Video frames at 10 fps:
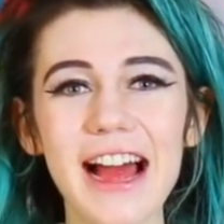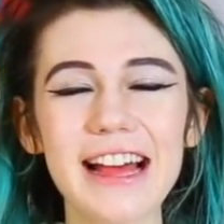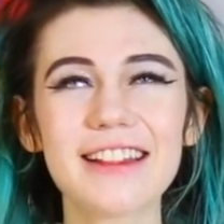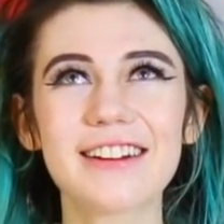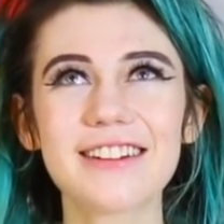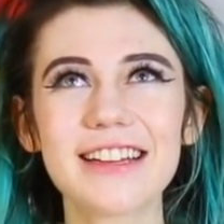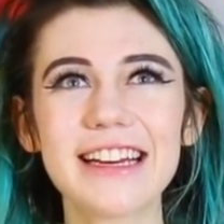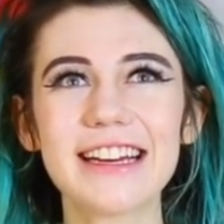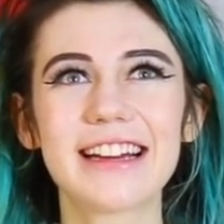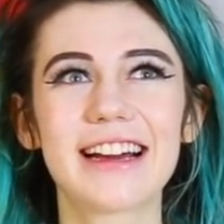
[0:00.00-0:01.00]
I
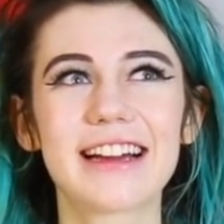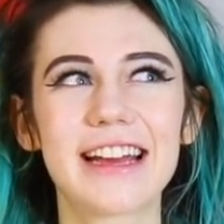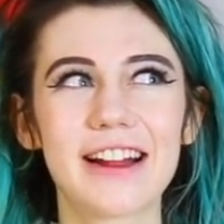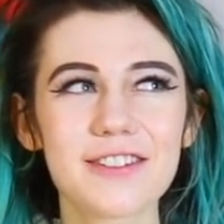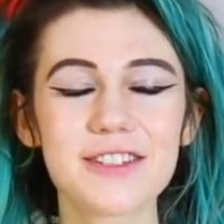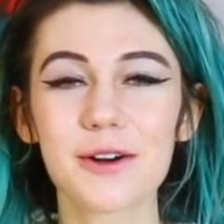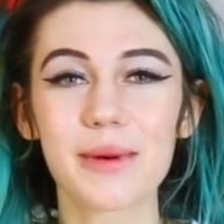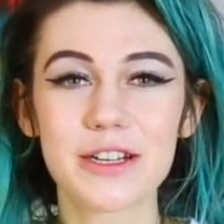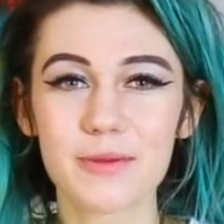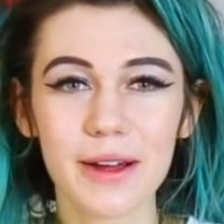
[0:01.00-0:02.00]
literally care so
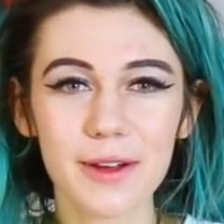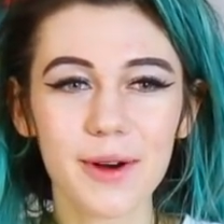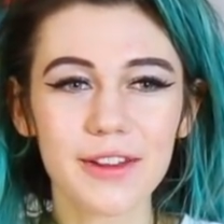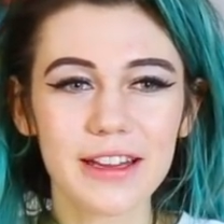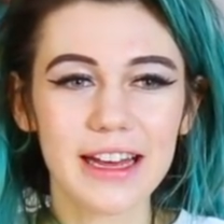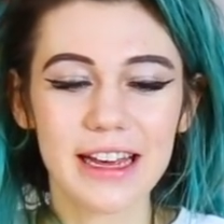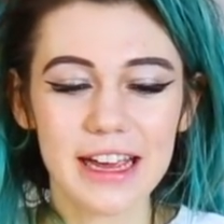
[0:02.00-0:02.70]
much about you all that like